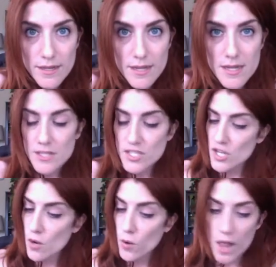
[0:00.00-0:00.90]

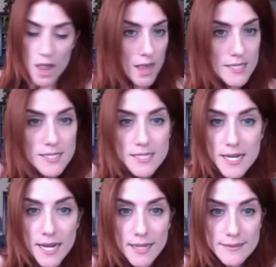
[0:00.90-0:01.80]
So
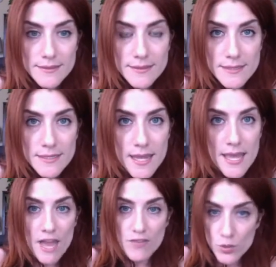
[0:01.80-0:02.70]
listening,
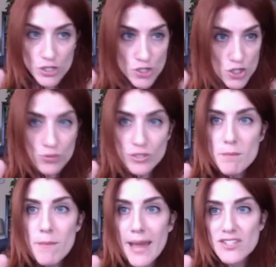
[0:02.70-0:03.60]
if you can truly
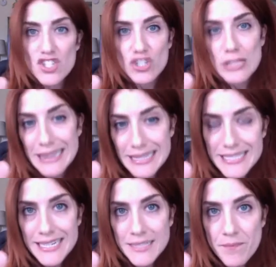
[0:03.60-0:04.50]
master listening,